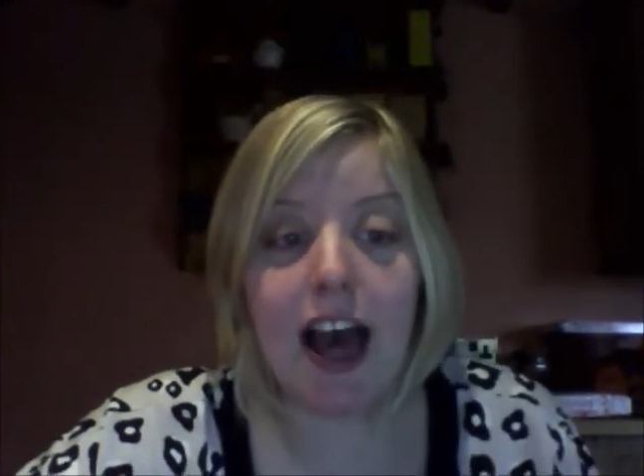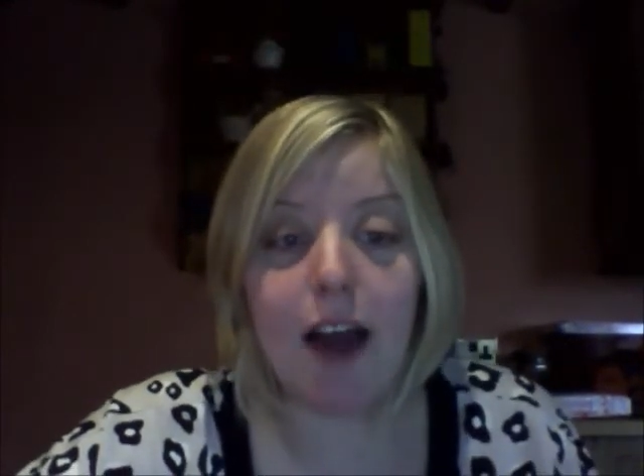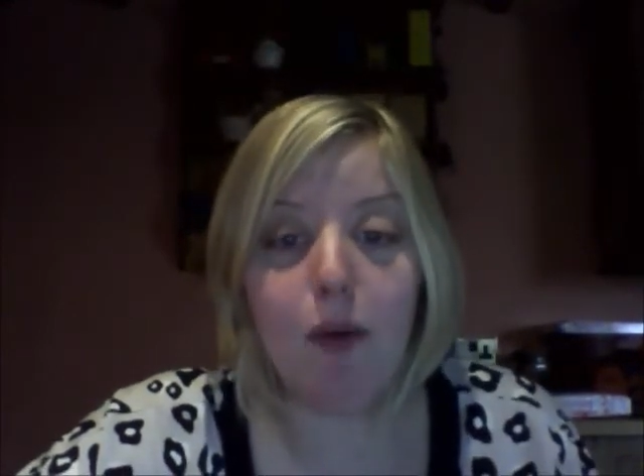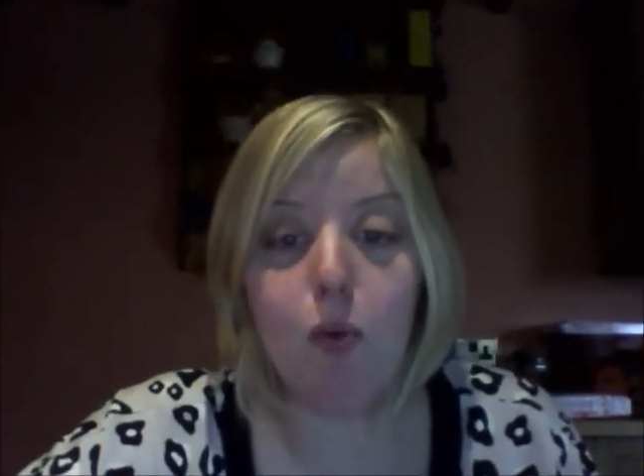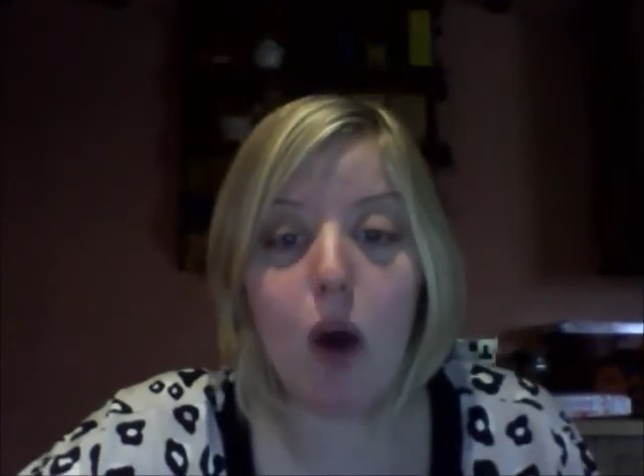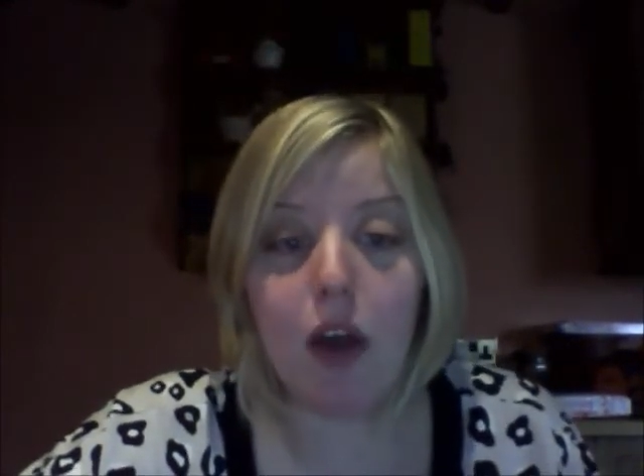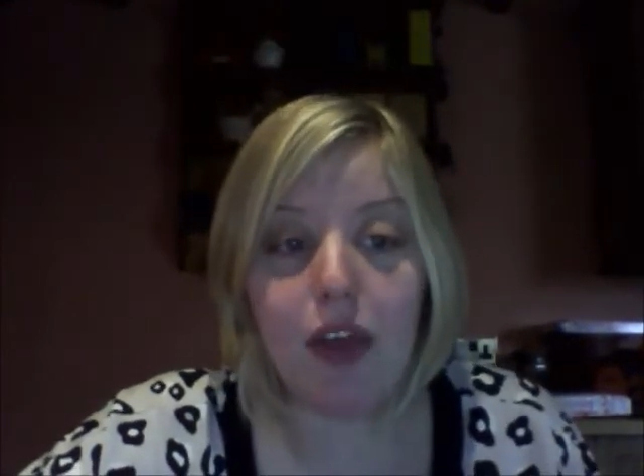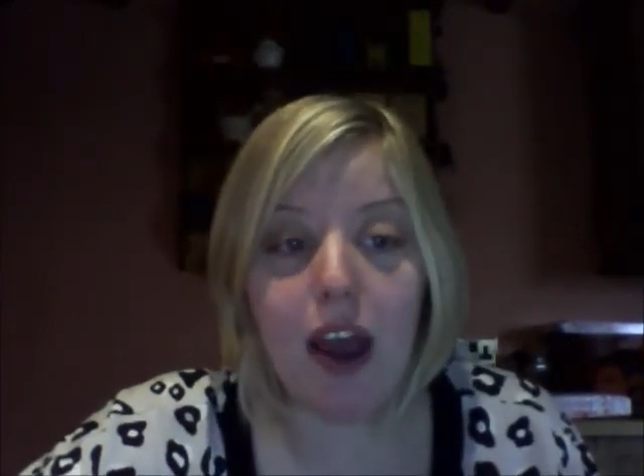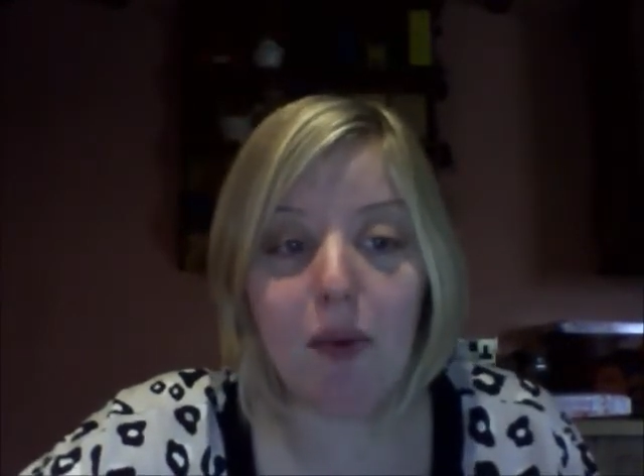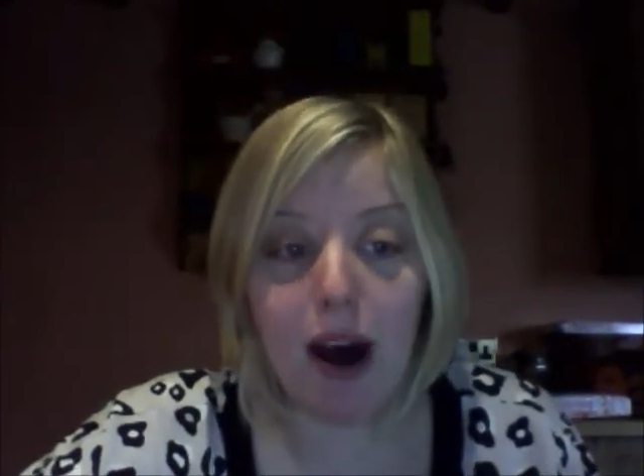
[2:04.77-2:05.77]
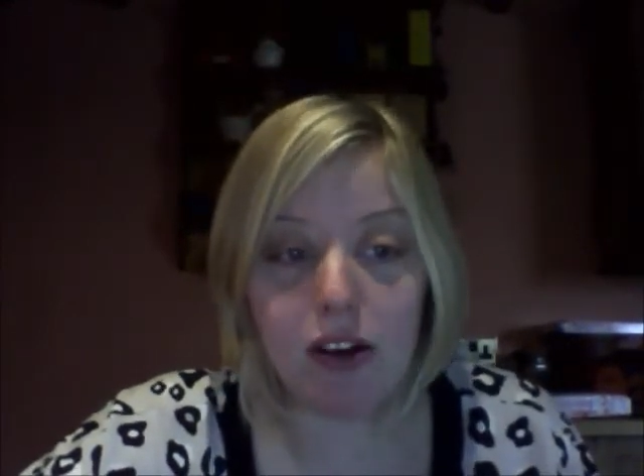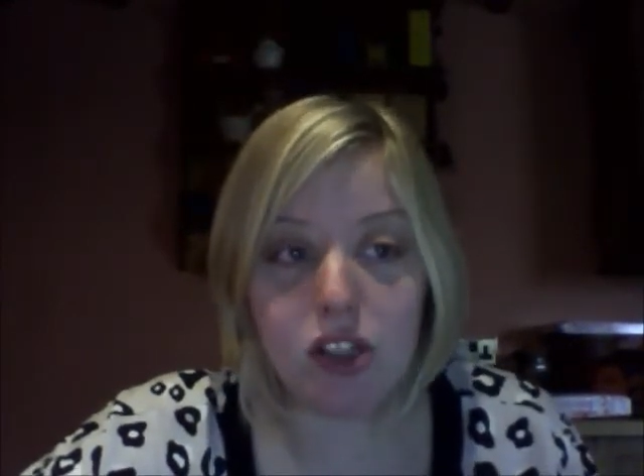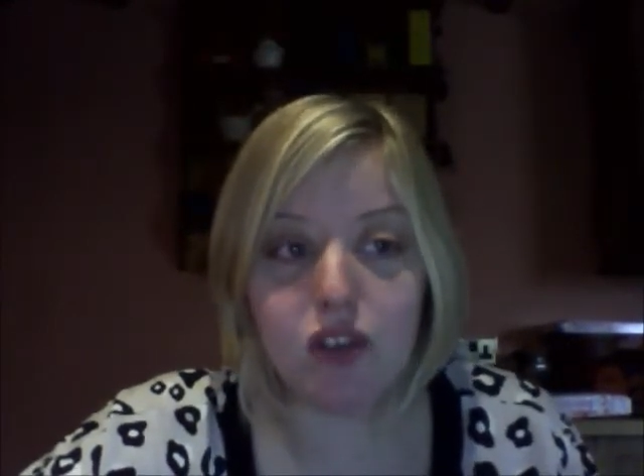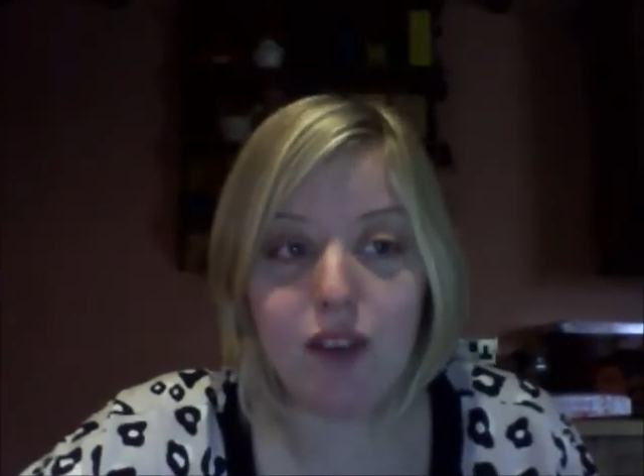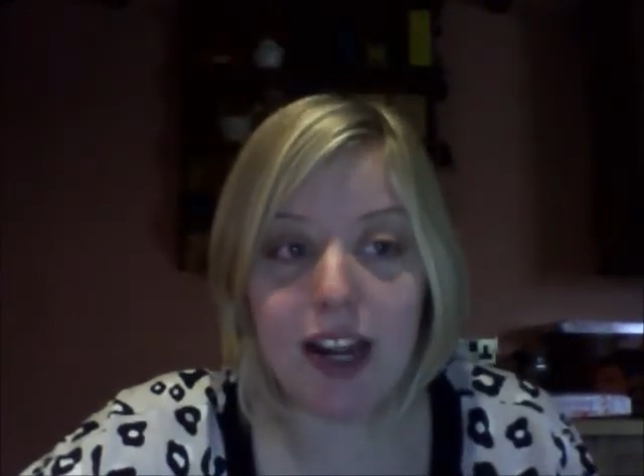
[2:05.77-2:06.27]
and worth their while
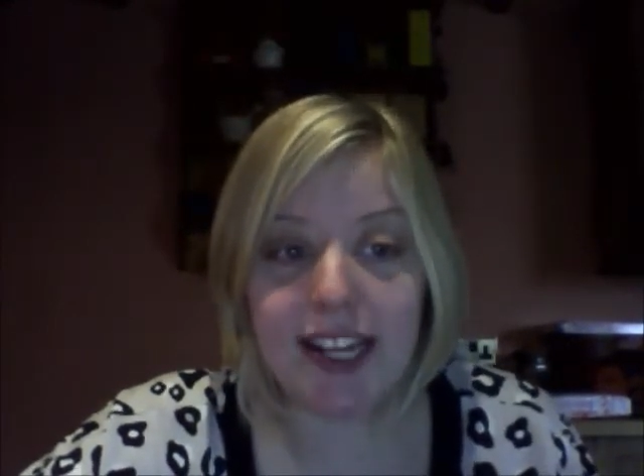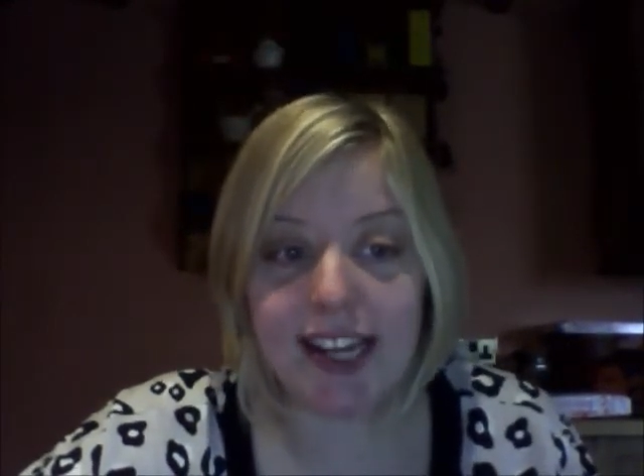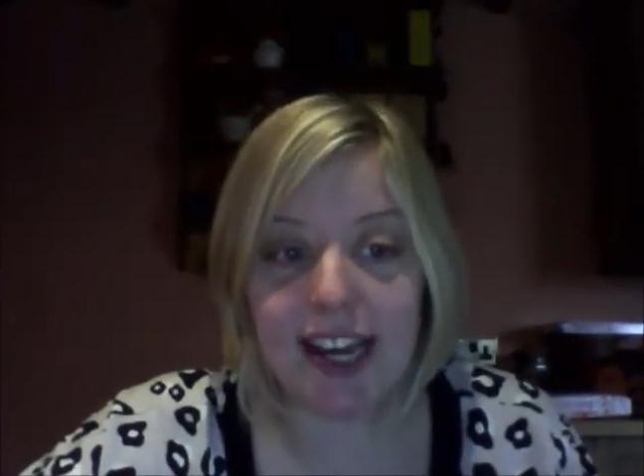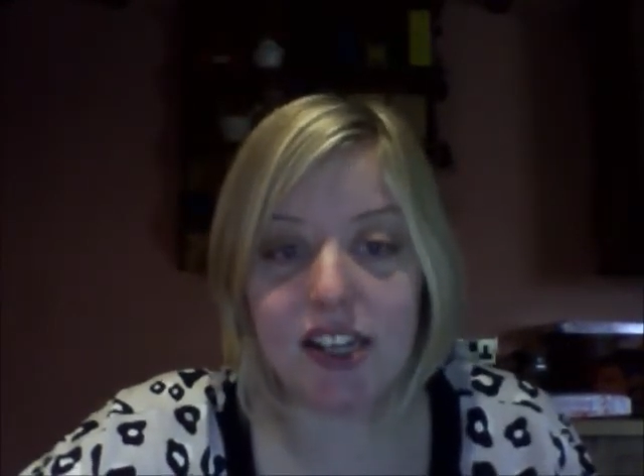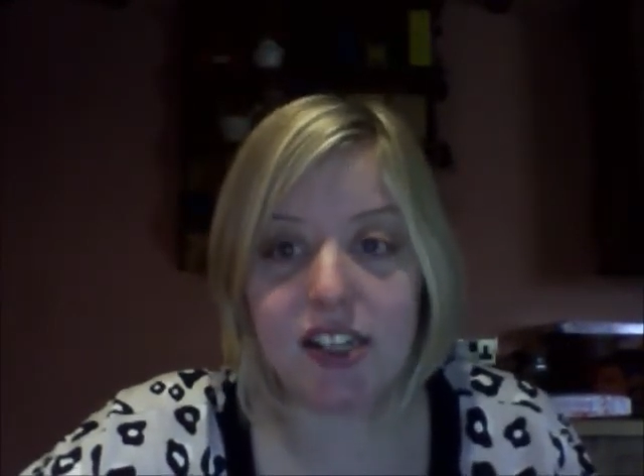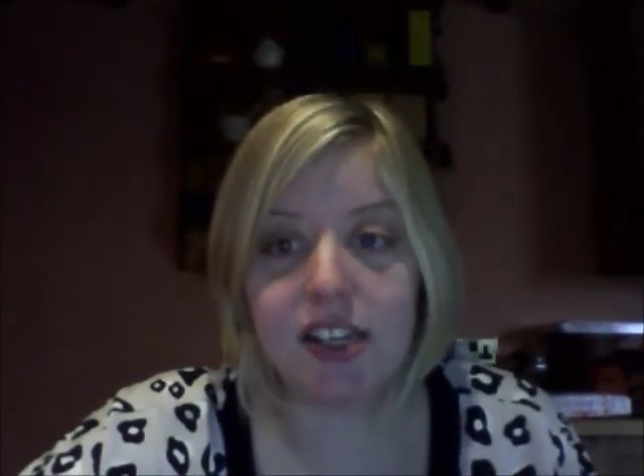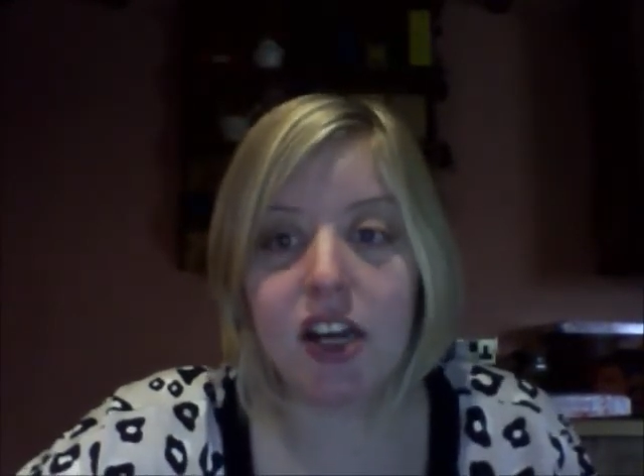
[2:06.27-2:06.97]
to read it.